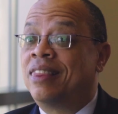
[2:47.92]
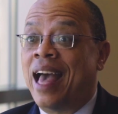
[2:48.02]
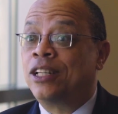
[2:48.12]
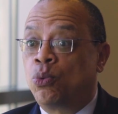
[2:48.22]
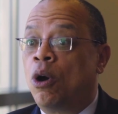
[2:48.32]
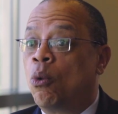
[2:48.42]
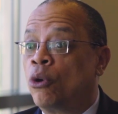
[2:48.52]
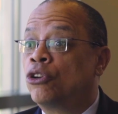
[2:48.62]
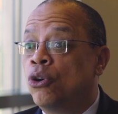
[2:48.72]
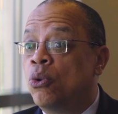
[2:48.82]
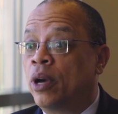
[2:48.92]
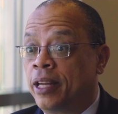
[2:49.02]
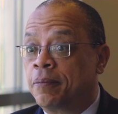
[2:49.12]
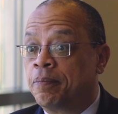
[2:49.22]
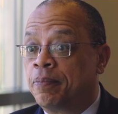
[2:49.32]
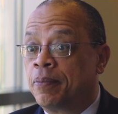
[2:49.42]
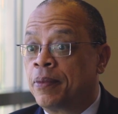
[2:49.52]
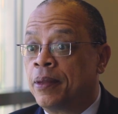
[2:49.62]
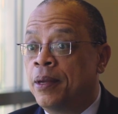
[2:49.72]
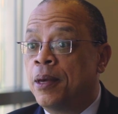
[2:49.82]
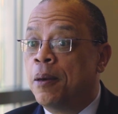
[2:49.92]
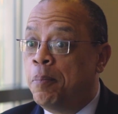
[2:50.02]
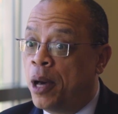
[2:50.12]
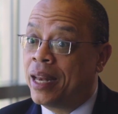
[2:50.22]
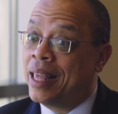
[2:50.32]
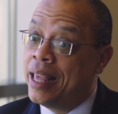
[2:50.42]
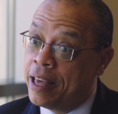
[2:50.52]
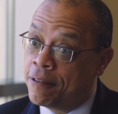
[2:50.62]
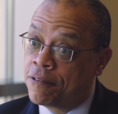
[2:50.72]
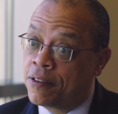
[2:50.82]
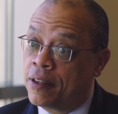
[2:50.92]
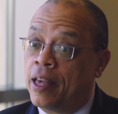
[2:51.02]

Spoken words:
that's what we're doing. But if